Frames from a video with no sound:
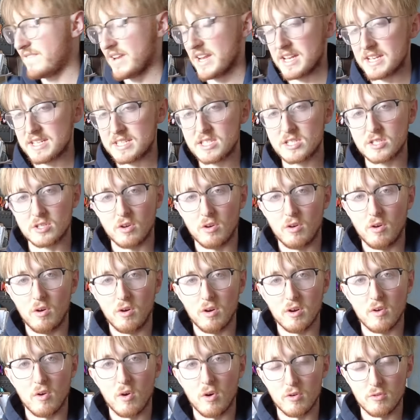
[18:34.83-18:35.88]

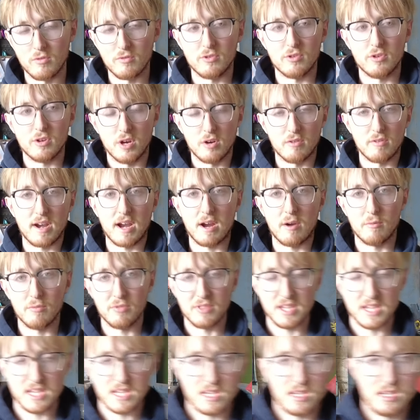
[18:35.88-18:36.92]
fits on around
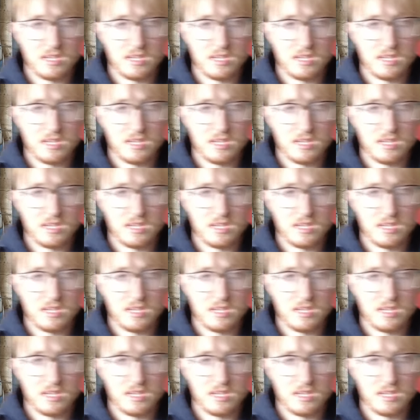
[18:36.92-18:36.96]
the